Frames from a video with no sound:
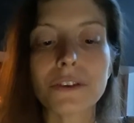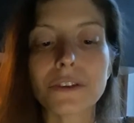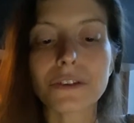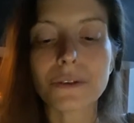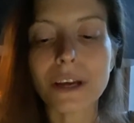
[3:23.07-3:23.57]

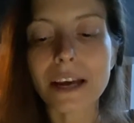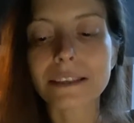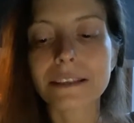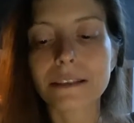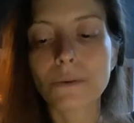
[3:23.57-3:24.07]
So
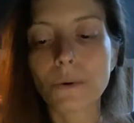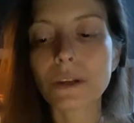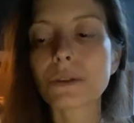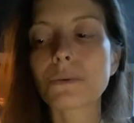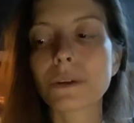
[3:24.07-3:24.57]
that's
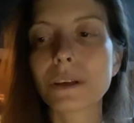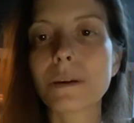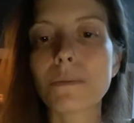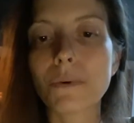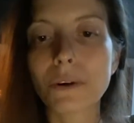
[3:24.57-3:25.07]
what's really
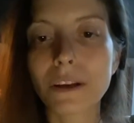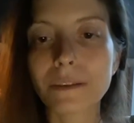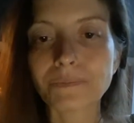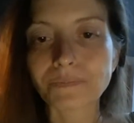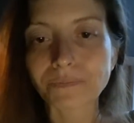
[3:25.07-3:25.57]

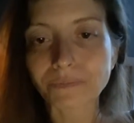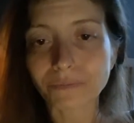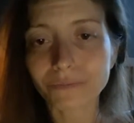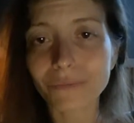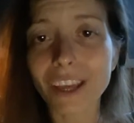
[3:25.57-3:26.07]
important,
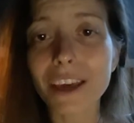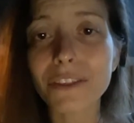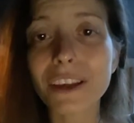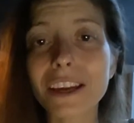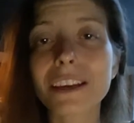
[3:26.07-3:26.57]
I
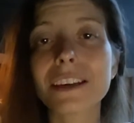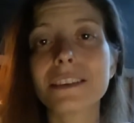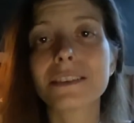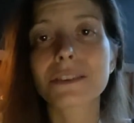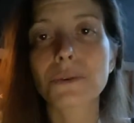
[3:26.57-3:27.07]
think,
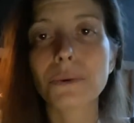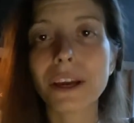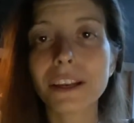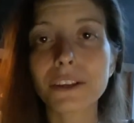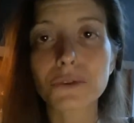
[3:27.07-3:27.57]
is
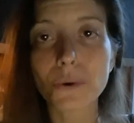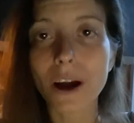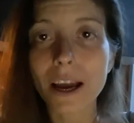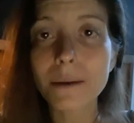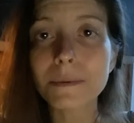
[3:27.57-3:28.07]
creating
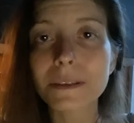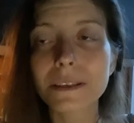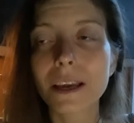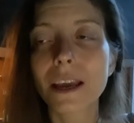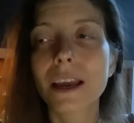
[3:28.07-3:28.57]

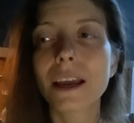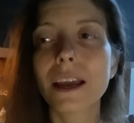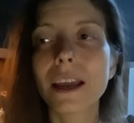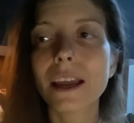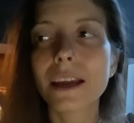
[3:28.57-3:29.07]
tribes
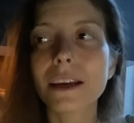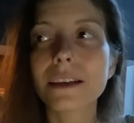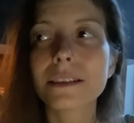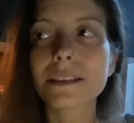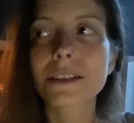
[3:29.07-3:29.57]

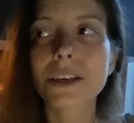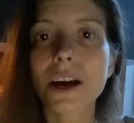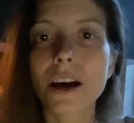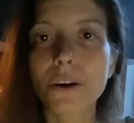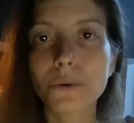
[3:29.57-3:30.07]
and
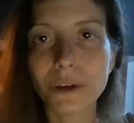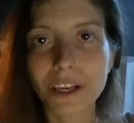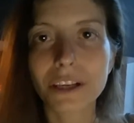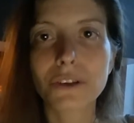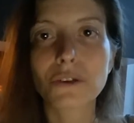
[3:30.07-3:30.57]

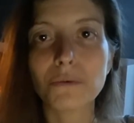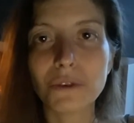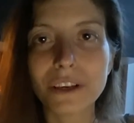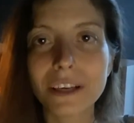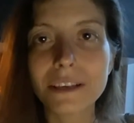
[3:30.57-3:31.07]
creating
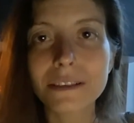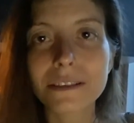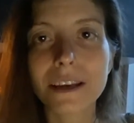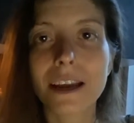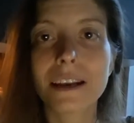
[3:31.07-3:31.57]

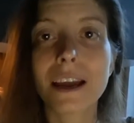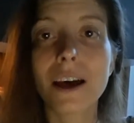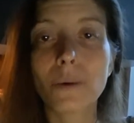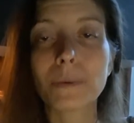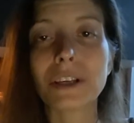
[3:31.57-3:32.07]
communities and
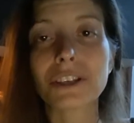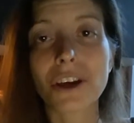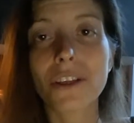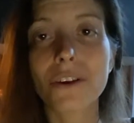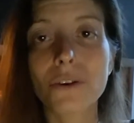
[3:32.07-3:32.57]
help each
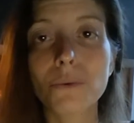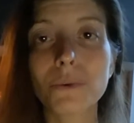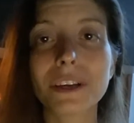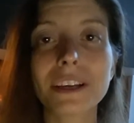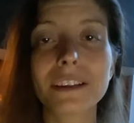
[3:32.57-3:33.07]
other.
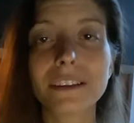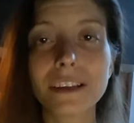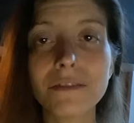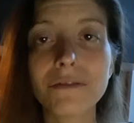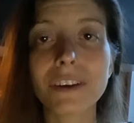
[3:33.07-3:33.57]
We
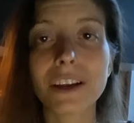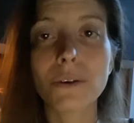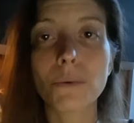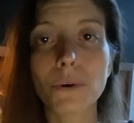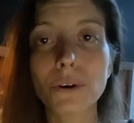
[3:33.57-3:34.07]
live in
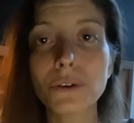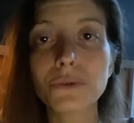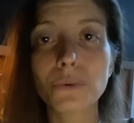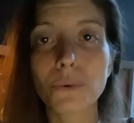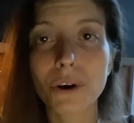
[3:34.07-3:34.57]
a
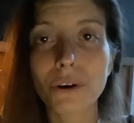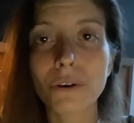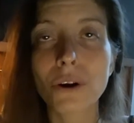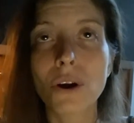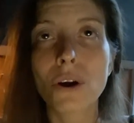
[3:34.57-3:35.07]
world
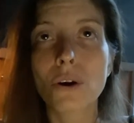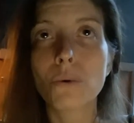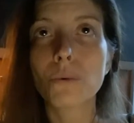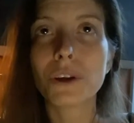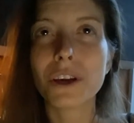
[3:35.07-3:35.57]
where
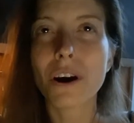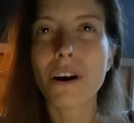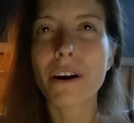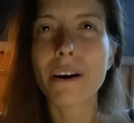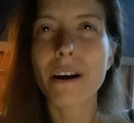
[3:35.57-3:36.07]
we
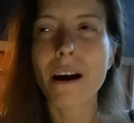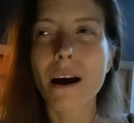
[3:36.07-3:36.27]
are